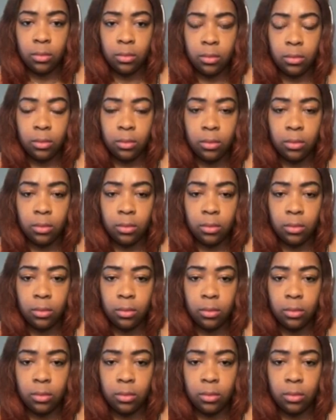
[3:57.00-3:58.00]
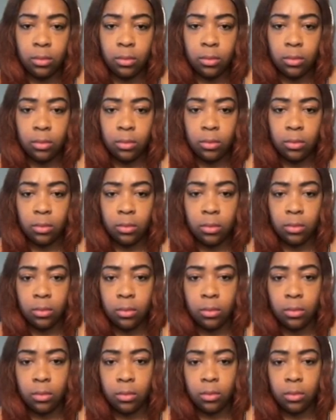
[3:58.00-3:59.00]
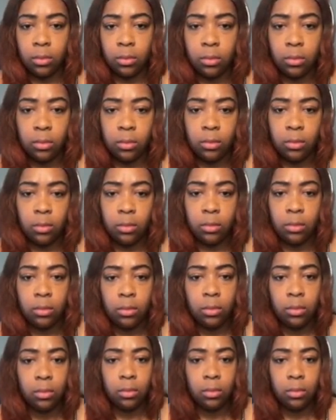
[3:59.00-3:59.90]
(not speaking)